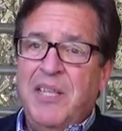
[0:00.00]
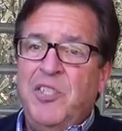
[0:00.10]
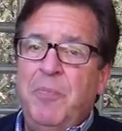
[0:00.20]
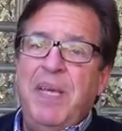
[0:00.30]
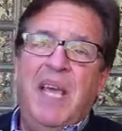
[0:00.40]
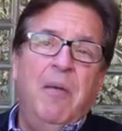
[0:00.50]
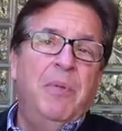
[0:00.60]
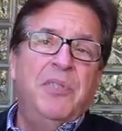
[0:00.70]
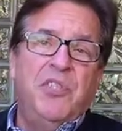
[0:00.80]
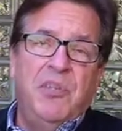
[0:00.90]
To be
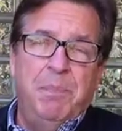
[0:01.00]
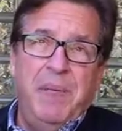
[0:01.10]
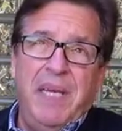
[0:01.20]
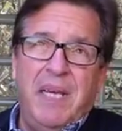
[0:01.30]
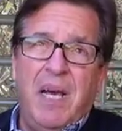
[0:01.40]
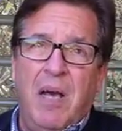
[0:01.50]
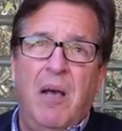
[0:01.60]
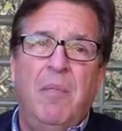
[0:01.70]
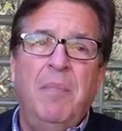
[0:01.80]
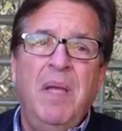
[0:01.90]
able to
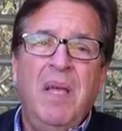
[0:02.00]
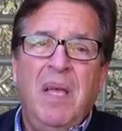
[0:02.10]
become